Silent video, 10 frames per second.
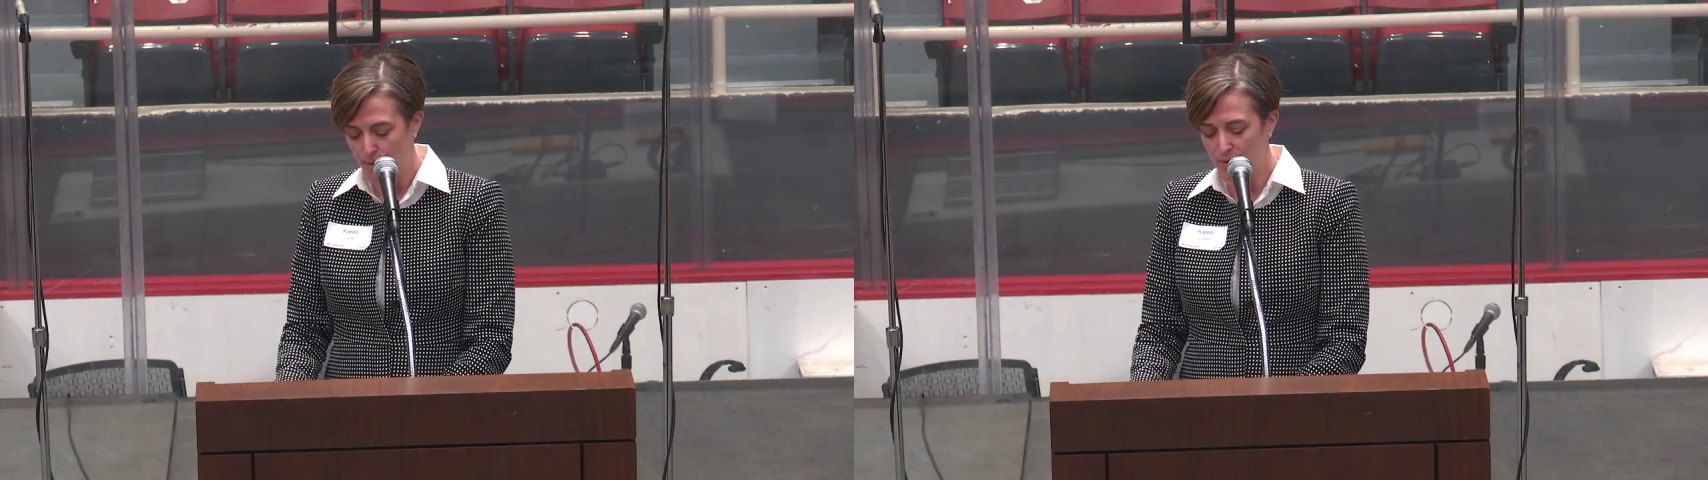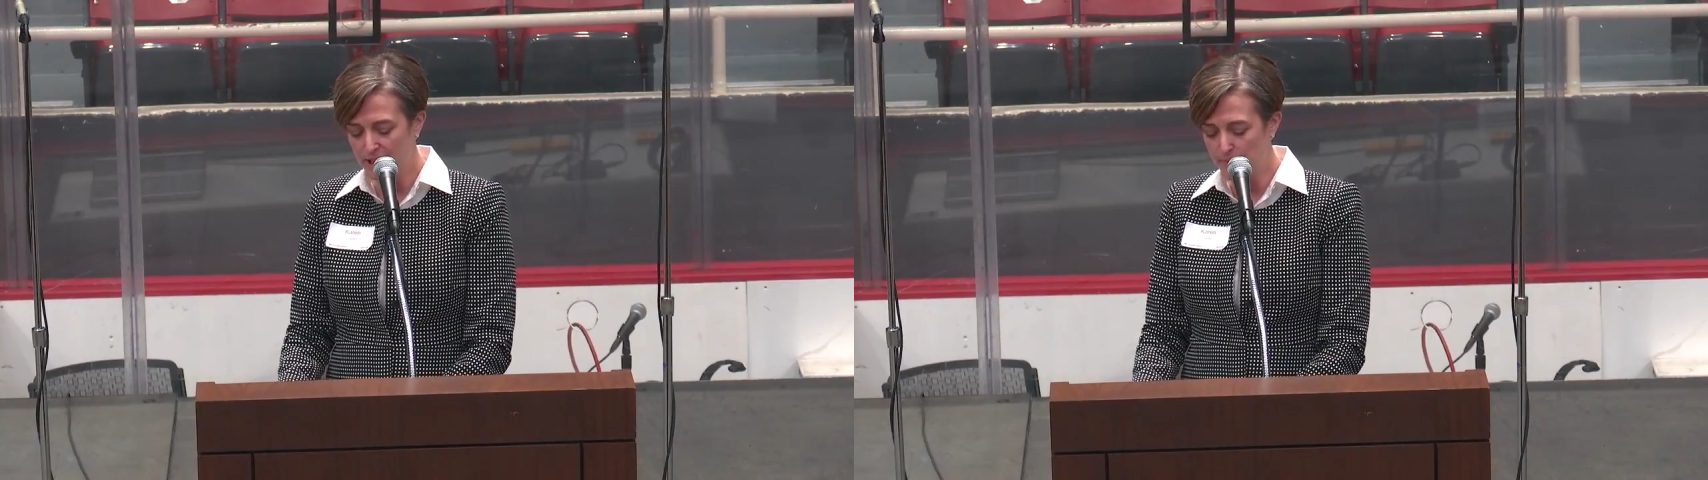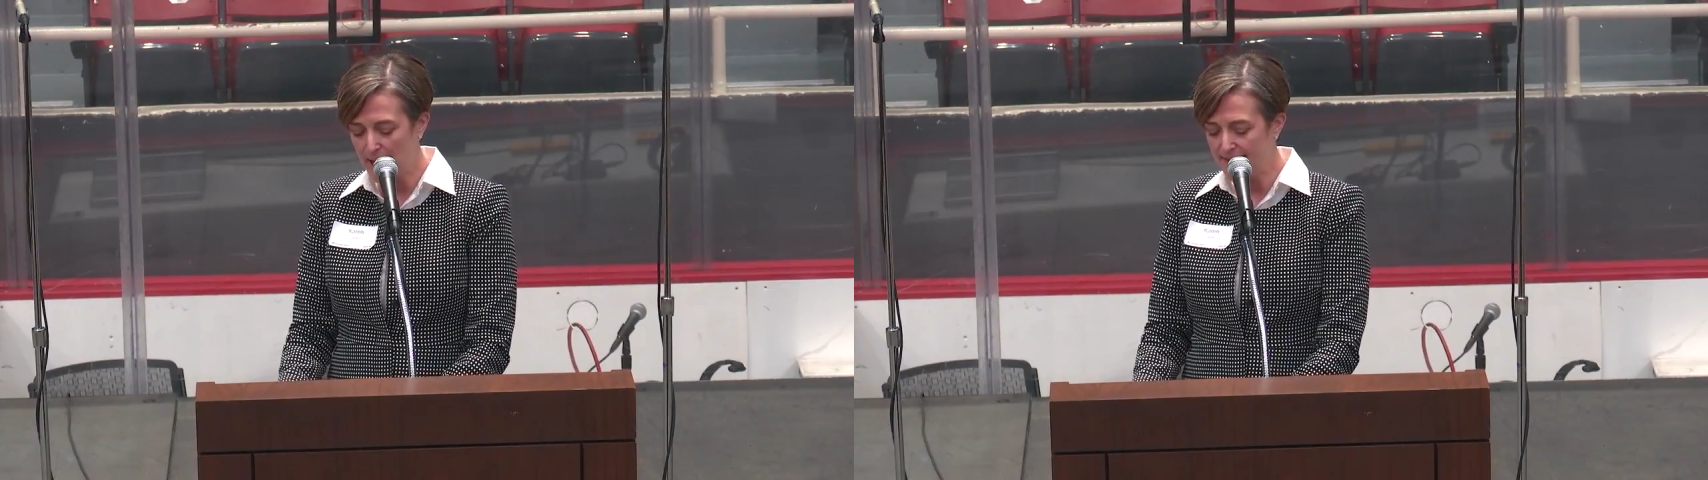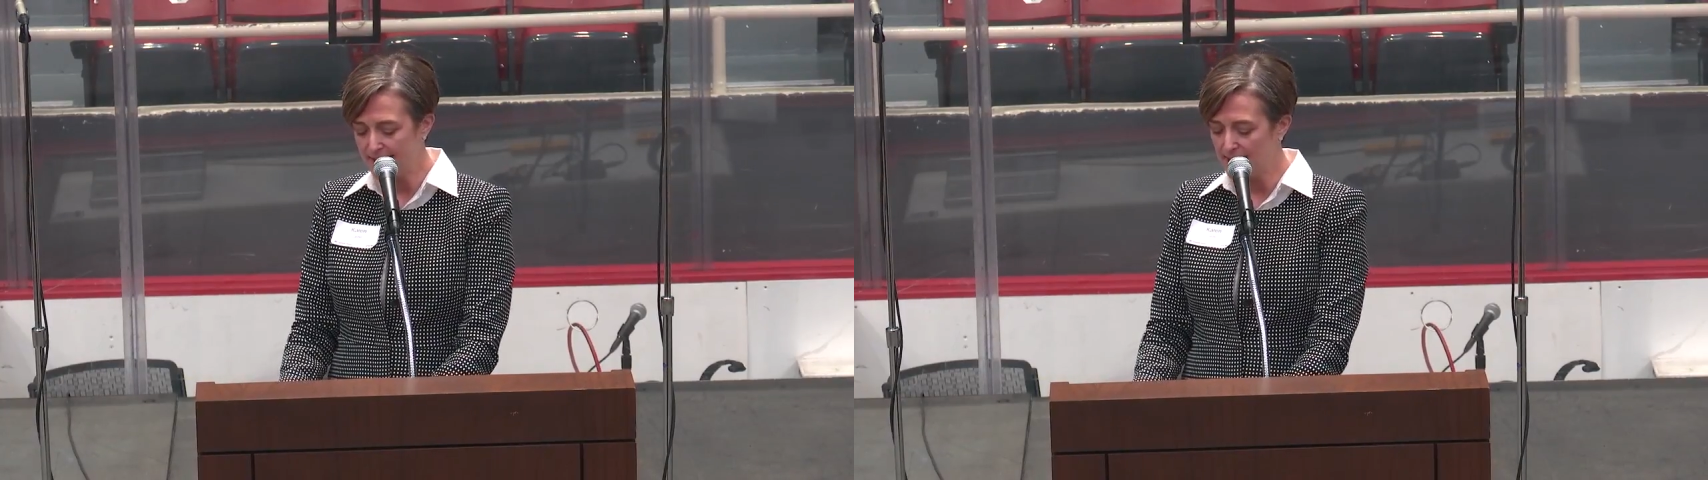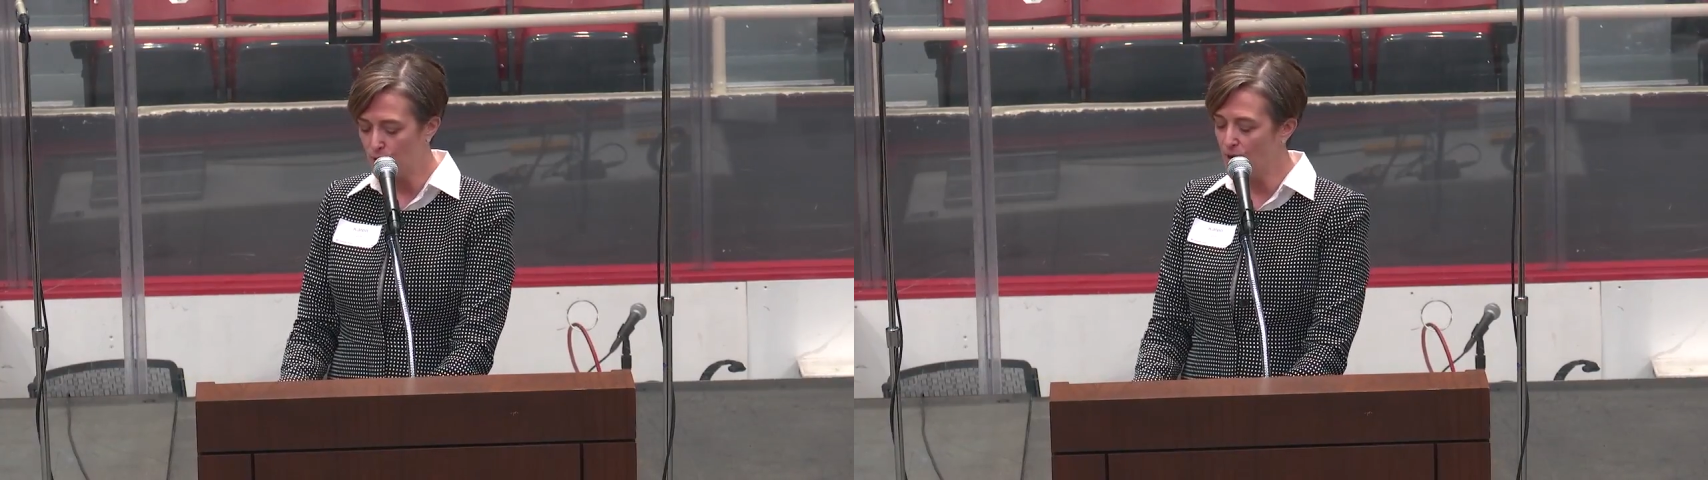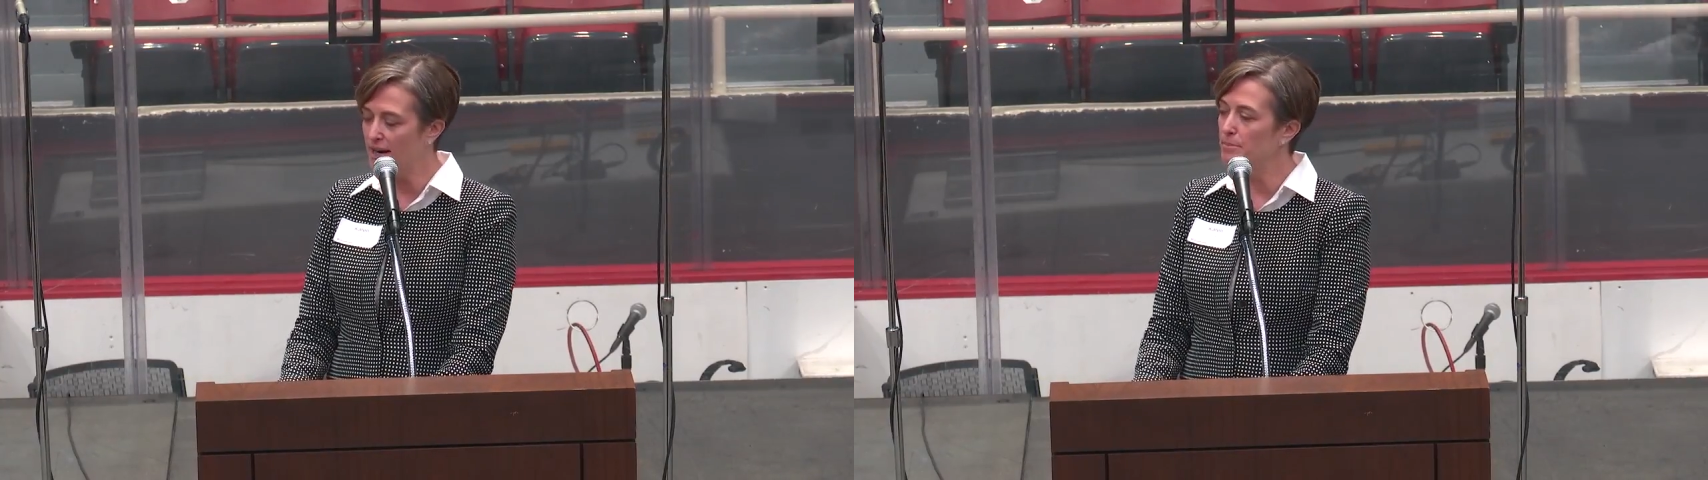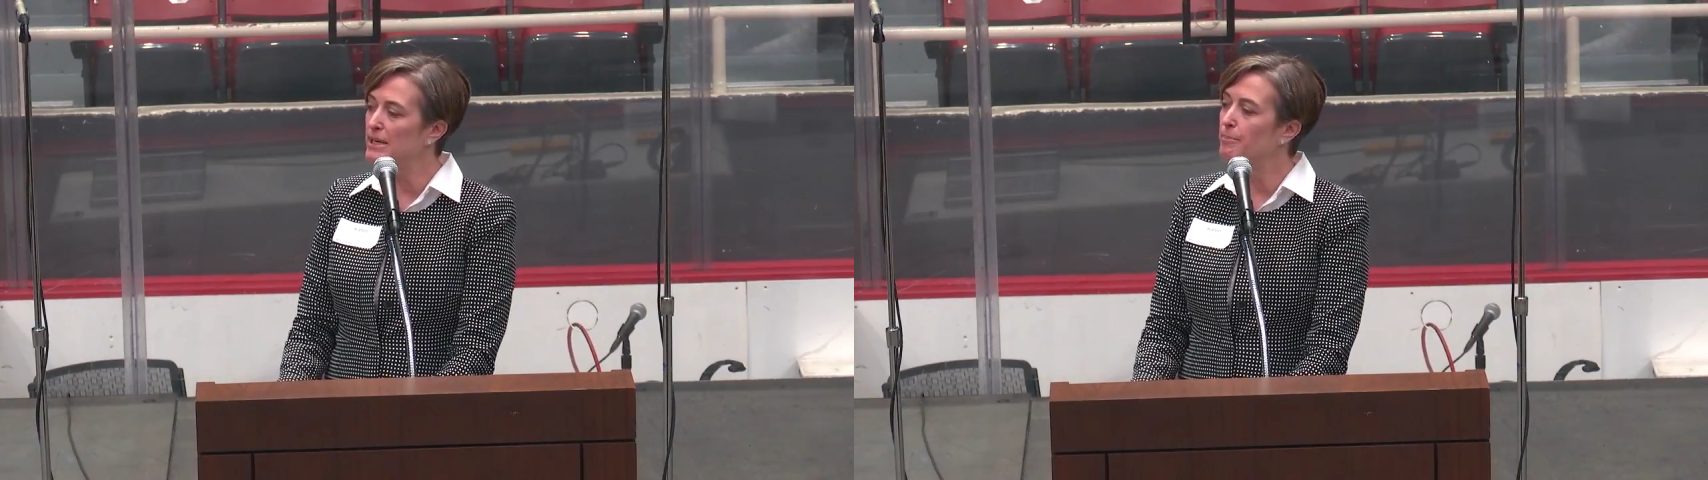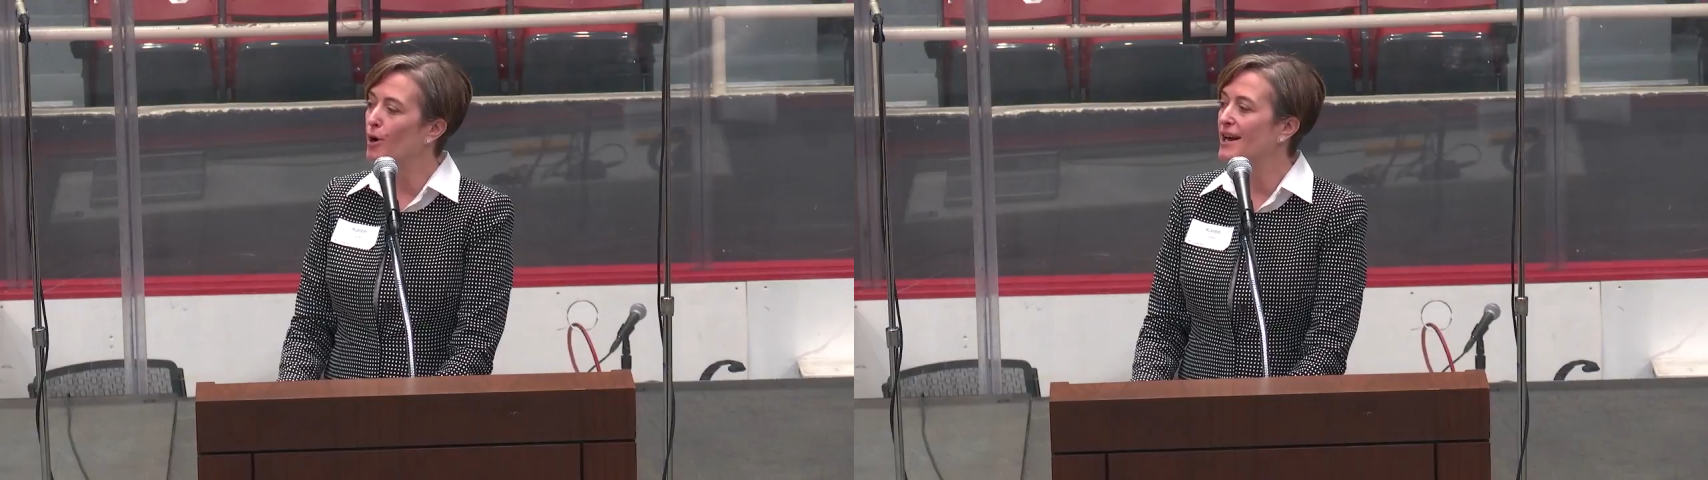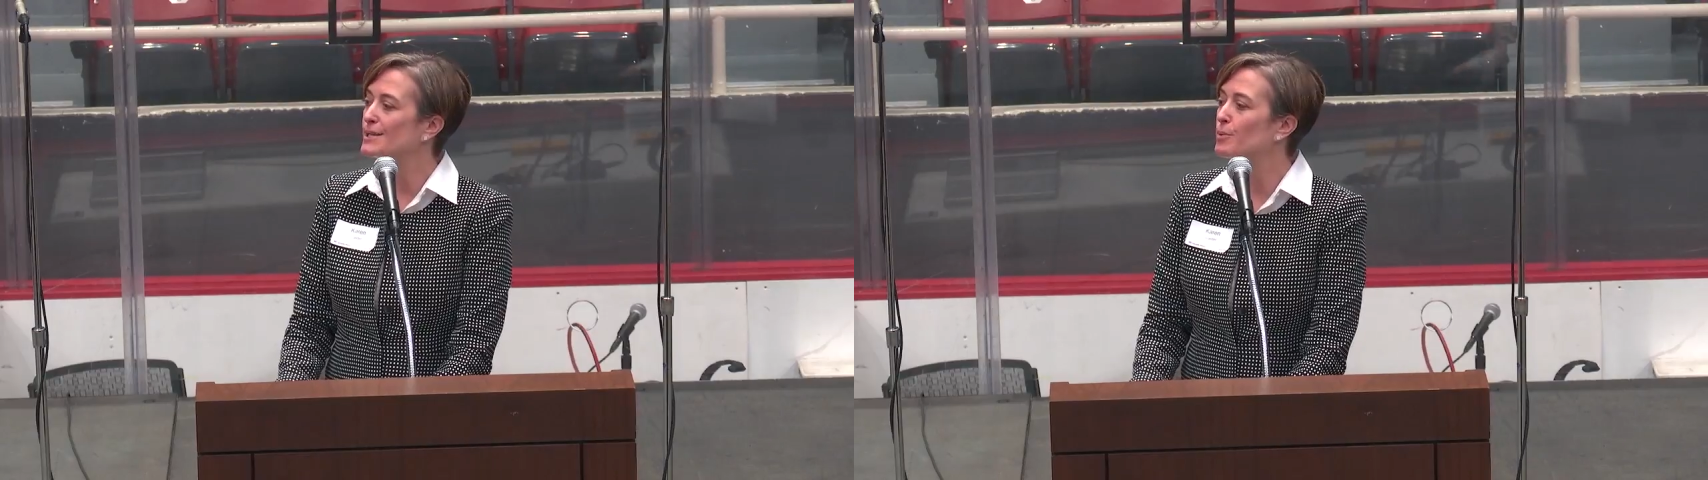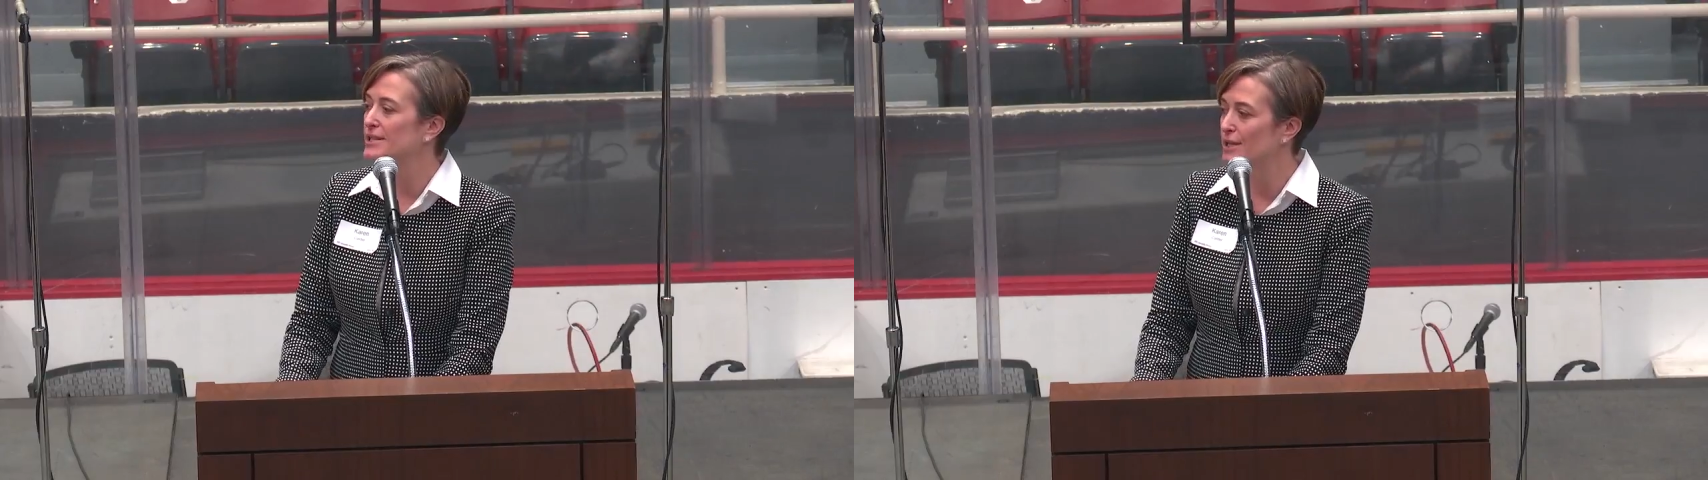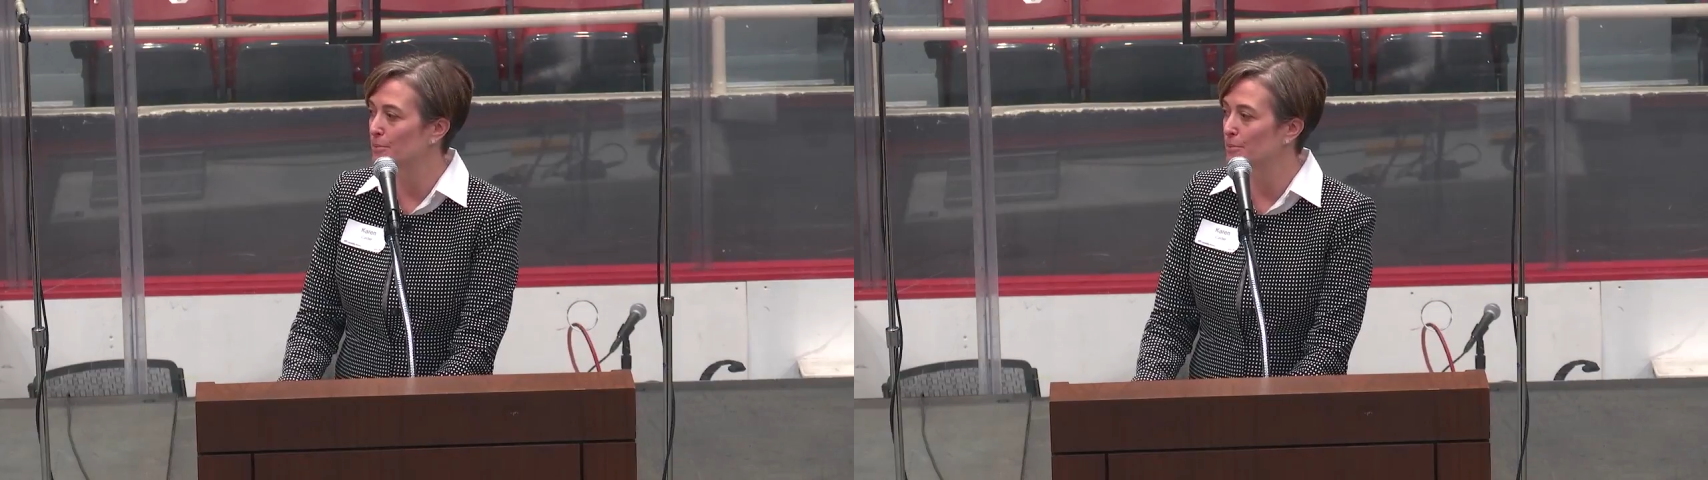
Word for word: Well, despite this incredibly prosperous